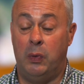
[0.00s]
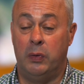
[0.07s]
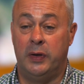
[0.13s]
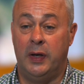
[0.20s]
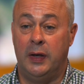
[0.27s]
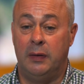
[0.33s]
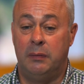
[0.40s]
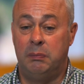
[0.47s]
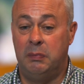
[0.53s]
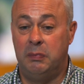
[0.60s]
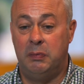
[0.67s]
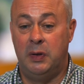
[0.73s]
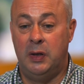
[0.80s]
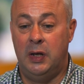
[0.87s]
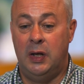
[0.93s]
walking.
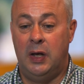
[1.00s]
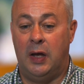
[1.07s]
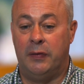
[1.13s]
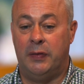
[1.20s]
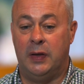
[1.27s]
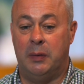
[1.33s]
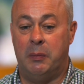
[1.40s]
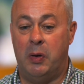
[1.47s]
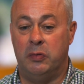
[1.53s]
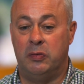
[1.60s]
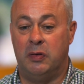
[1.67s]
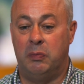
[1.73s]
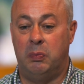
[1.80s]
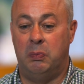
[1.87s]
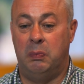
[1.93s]
I think the
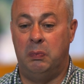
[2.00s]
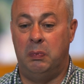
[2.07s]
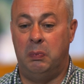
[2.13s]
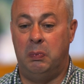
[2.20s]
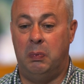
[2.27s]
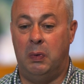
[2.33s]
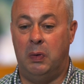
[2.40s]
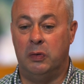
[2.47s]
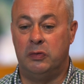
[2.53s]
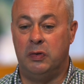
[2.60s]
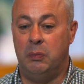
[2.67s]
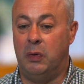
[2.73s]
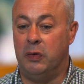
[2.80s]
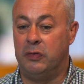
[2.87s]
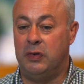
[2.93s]
most I've walked
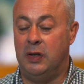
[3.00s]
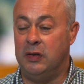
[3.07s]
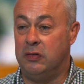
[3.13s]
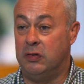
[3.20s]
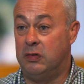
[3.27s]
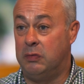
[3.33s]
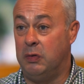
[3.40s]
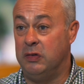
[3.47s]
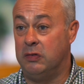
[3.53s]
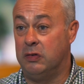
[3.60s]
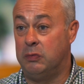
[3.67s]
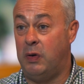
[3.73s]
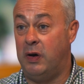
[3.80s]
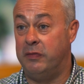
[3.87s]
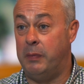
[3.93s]
in one sitting is
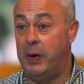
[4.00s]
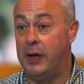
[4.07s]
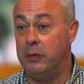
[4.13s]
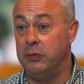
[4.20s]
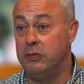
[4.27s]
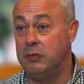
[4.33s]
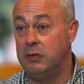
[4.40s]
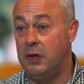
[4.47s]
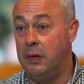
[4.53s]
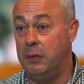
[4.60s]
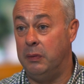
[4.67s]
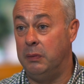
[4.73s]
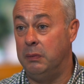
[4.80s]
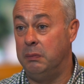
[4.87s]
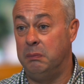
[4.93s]
12 miles,
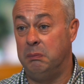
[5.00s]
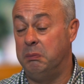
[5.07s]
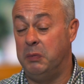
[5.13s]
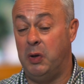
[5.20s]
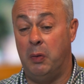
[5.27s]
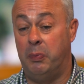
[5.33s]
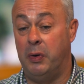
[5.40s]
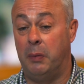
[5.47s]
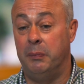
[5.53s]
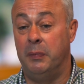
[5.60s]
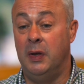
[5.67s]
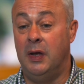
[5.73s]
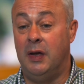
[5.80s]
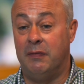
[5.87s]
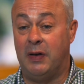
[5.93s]
so no problem.
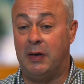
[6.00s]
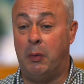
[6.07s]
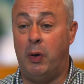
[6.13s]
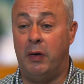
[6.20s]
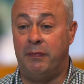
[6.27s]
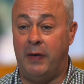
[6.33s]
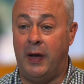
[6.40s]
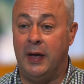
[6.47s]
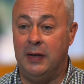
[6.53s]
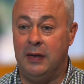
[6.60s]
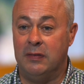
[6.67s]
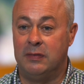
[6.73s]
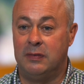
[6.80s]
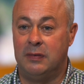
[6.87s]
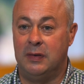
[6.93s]
In fact, what I find
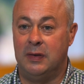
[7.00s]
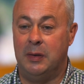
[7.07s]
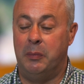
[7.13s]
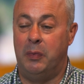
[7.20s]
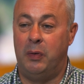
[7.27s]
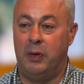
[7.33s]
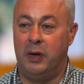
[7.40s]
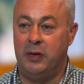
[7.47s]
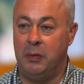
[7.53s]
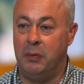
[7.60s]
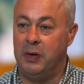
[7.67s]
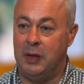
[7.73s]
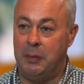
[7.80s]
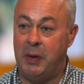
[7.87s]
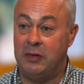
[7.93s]
is the more I do
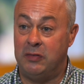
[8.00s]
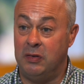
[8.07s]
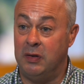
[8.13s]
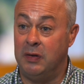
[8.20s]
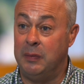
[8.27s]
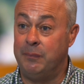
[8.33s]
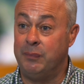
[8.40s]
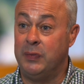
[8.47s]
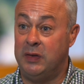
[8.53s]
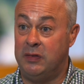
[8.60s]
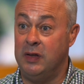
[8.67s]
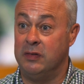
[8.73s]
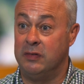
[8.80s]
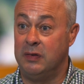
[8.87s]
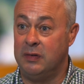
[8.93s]
on it, the better it
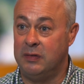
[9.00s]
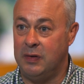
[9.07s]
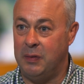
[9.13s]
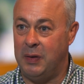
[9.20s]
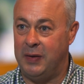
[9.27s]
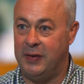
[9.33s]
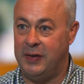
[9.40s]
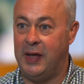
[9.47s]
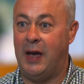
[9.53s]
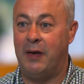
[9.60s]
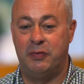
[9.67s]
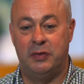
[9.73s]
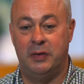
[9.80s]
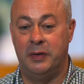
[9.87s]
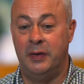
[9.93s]
is. So the day
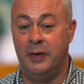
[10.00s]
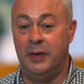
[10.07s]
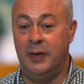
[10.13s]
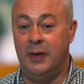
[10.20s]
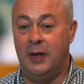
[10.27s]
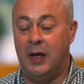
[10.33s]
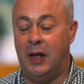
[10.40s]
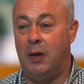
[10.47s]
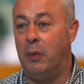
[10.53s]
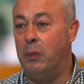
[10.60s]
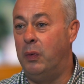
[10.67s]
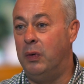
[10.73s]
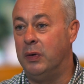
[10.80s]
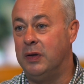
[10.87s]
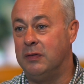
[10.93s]
after a long
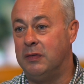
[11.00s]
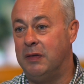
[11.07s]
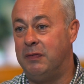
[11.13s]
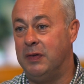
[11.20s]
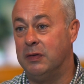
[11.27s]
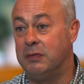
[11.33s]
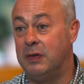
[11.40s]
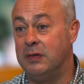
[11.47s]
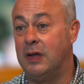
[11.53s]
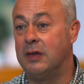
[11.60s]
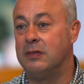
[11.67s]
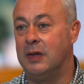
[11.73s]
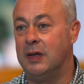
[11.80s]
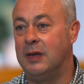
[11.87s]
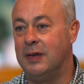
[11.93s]
walk, it feels
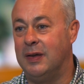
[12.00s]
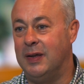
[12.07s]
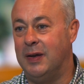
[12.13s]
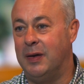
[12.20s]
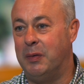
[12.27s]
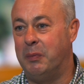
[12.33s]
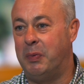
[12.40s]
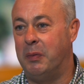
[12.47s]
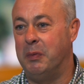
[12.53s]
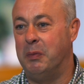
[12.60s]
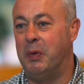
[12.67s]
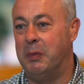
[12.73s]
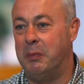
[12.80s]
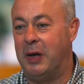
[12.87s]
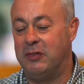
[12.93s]
fantastic. You know, probably
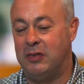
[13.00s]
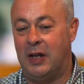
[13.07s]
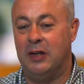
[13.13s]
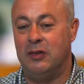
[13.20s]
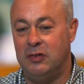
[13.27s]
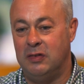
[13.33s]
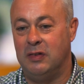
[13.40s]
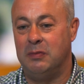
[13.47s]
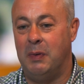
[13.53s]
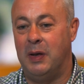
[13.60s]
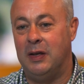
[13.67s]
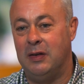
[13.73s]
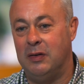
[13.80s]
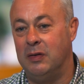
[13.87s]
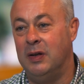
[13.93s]
one of my challenges is
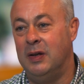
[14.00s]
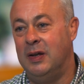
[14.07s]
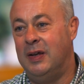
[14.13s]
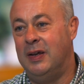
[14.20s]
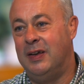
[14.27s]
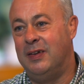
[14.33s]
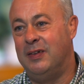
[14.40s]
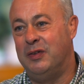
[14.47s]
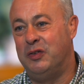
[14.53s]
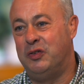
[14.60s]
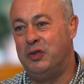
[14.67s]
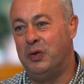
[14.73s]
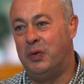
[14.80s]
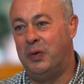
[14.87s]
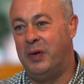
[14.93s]
making
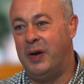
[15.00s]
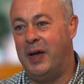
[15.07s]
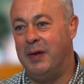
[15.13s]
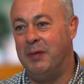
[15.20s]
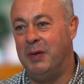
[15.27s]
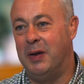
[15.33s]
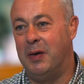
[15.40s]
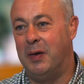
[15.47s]
sure I